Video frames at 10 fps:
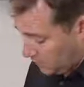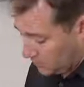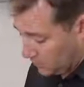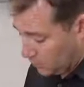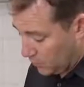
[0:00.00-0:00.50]
A
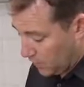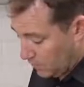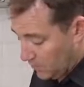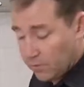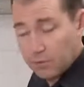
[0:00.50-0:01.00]
single
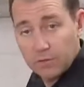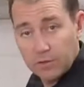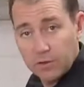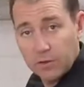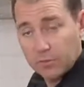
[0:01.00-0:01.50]
cup for
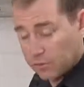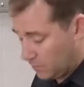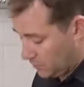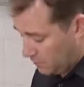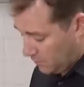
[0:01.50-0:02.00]
30
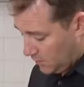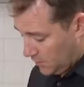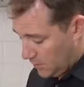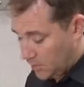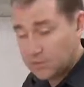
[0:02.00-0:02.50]
mils
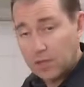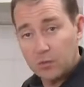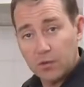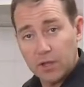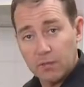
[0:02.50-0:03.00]
and a
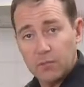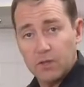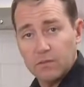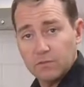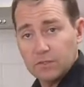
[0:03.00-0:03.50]
double
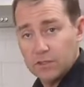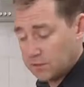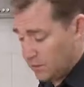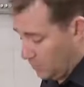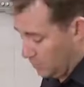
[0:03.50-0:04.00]
cup for
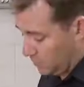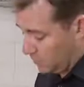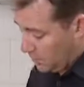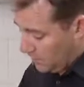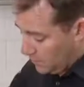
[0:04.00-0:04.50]
60 mils.
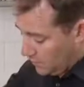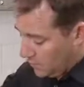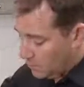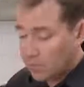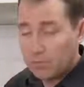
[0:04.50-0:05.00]
And
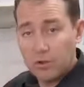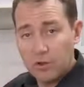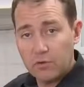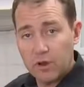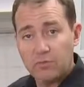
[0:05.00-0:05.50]
they can be
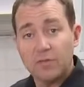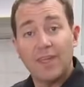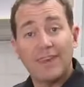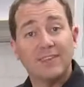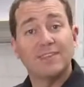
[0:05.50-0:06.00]
programmed for
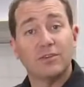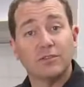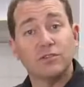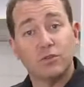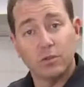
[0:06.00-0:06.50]
any
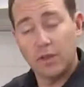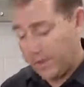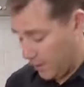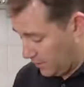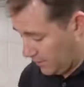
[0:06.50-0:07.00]
dose you would
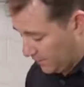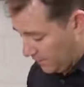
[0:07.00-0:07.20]
like.